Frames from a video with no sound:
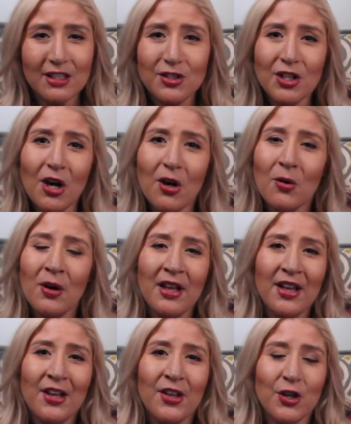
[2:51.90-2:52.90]
So
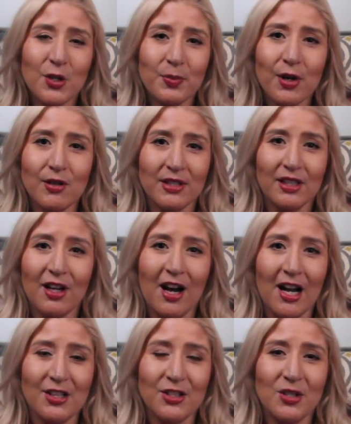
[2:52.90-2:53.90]
there's pros and
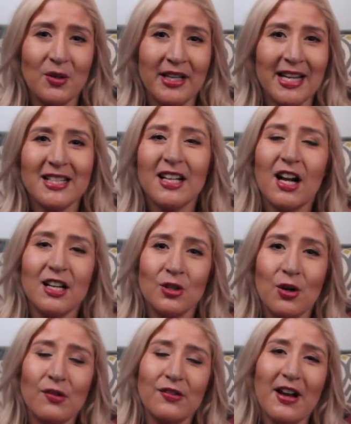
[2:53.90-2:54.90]
cons to it. Yes, I got to
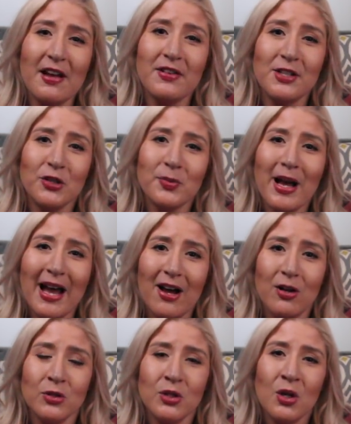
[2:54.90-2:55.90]
over 500
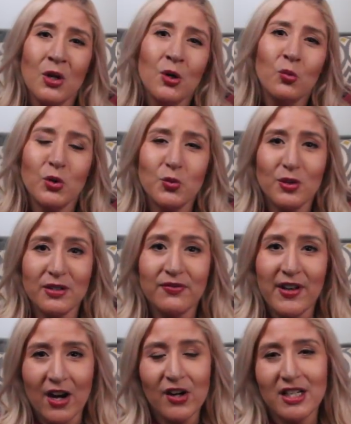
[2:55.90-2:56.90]
pounds, which was
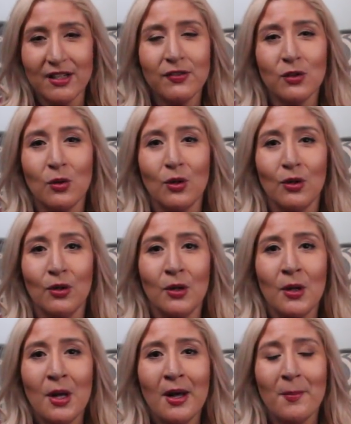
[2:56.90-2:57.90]
very
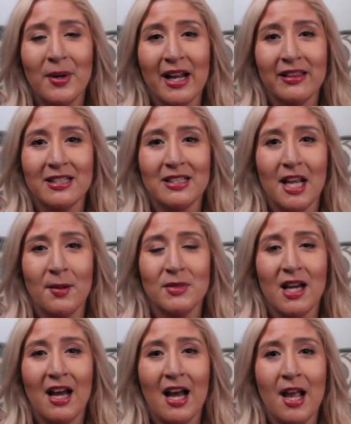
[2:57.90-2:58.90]
difficult, but at the same
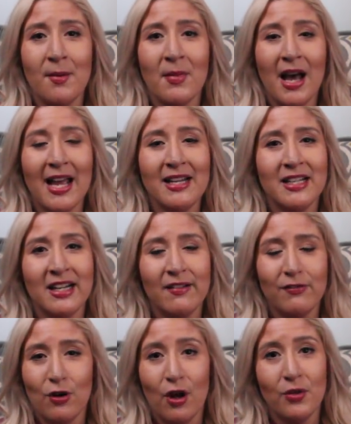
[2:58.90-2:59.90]
time, I did
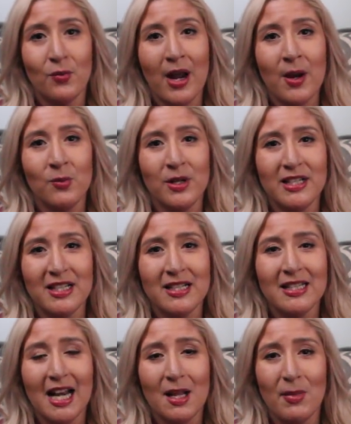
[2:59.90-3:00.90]
it for all the right
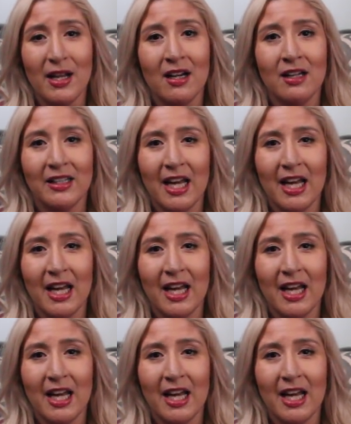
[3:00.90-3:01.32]
reasons, and I made it a